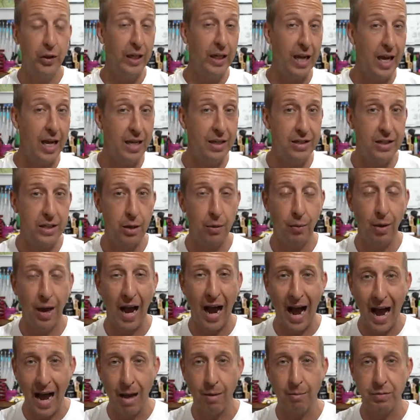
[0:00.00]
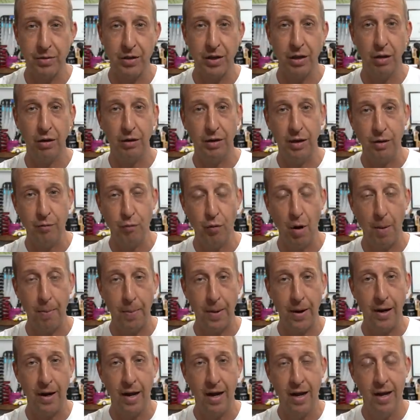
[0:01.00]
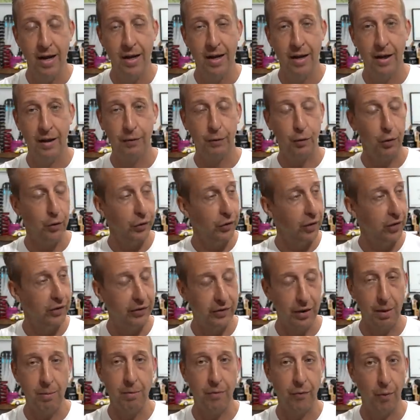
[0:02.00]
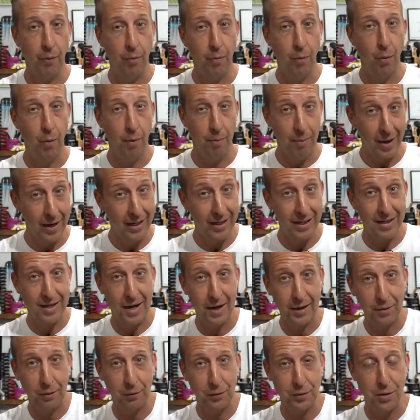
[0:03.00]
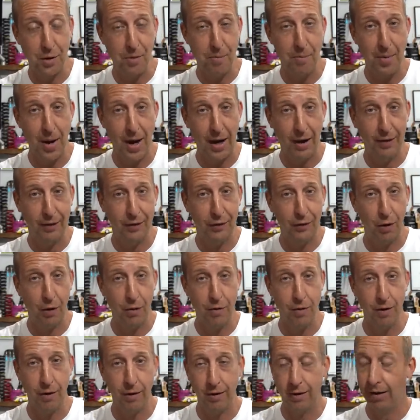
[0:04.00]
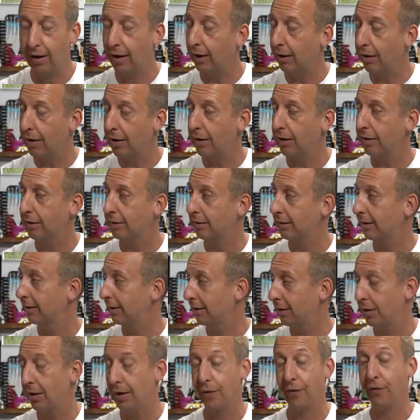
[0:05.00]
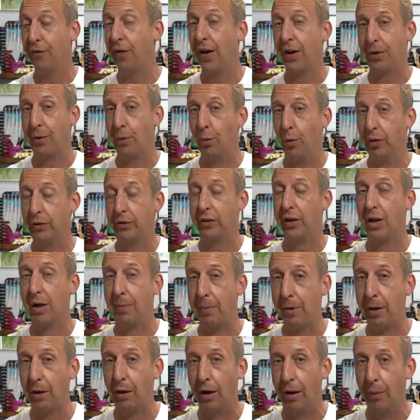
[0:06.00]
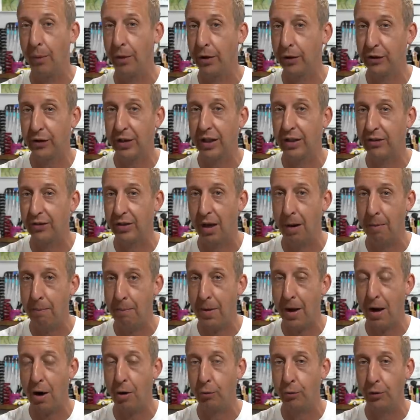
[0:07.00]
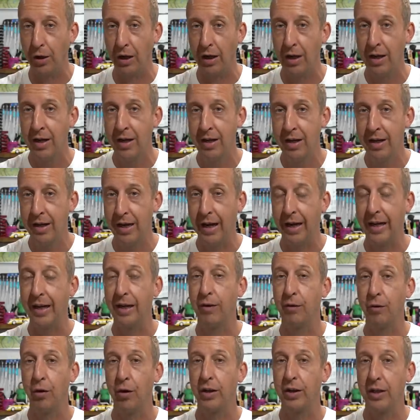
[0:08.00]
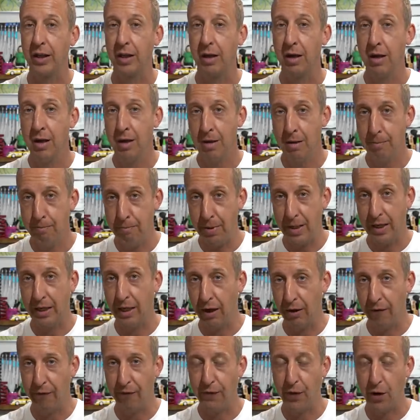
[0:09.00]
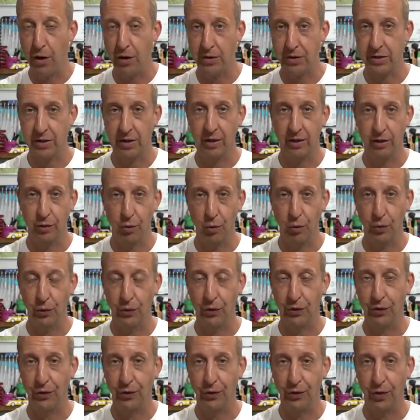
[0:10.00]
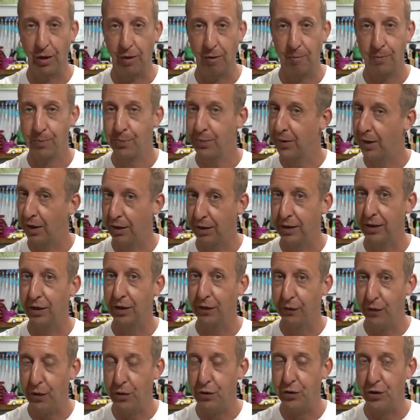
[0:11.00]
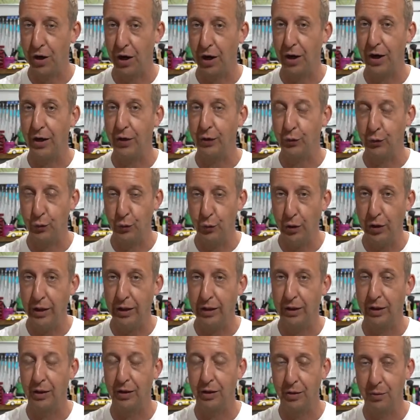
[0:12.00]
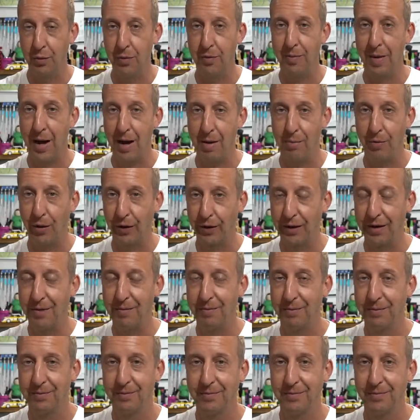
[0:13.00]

to kids that were absolutely ripping. And I've got to say, some of them were making the adults look bad, so I can't even fathom what it's going to be like when those kids get a bit older and they're riding bigger, faster courses and stuff. I think the future is really good with mountain biking.